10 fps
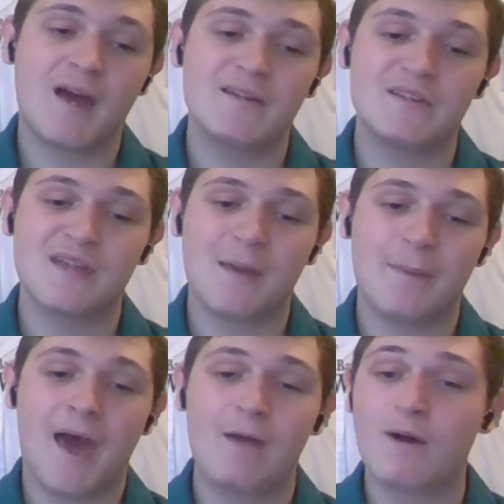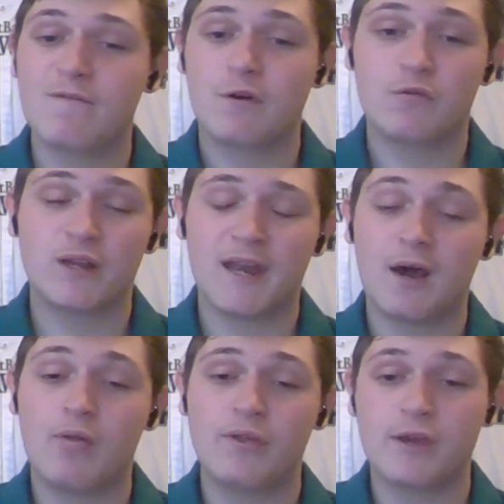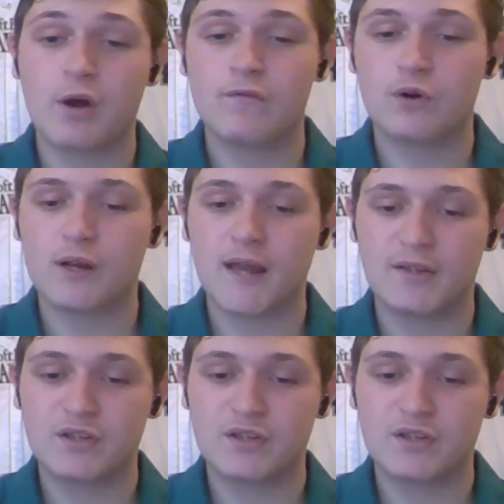I'd just stand pat, wait for everyone to get healthy, and go for it next